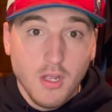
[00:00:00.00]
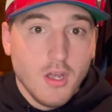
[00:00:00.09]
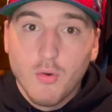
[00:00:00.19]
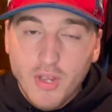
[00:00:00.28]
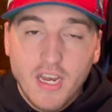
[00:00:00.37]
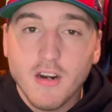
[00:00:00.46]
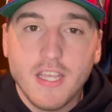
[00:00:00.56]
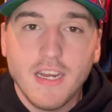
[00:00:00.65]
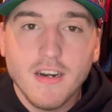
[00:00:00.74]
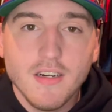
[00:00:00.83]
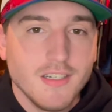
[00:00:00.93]
we are
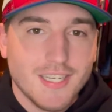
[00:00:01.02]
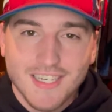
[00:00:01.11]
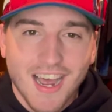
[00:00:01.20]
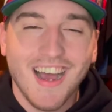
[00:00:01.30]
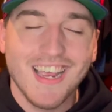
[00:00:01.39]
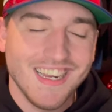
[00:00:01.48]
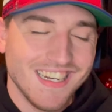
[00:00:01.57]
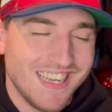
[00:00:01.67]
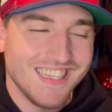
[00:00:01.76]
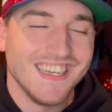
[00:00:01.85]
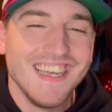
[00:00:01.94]
here to talk
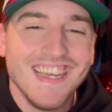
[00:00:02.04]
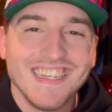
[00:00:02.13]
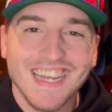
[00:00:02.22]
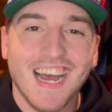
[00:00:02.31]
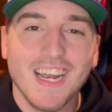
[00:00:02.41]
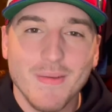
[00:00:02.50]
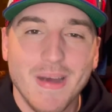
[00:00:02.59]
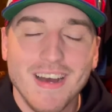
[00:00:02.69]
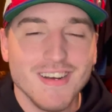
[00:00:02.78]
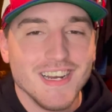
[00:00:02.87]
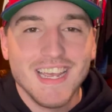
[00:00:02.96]

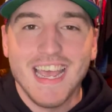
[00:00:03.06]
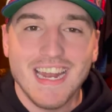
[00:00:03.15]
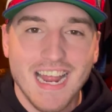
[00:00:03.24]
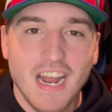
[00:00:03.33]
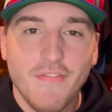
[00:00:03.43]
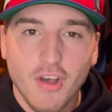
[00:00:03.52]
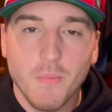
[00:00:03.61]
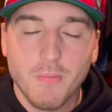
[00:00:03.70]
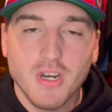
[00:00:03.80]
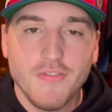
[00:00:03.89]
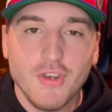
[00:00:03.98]
about an NFL
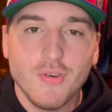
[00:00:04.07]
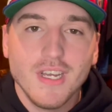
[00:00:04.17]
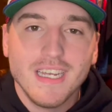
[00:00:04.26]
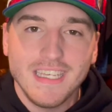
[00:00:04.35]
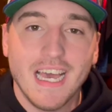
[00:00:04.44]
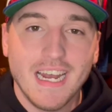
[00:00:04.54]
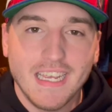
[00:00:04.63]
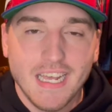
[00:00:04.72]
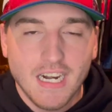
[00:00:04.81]
preview yet again. And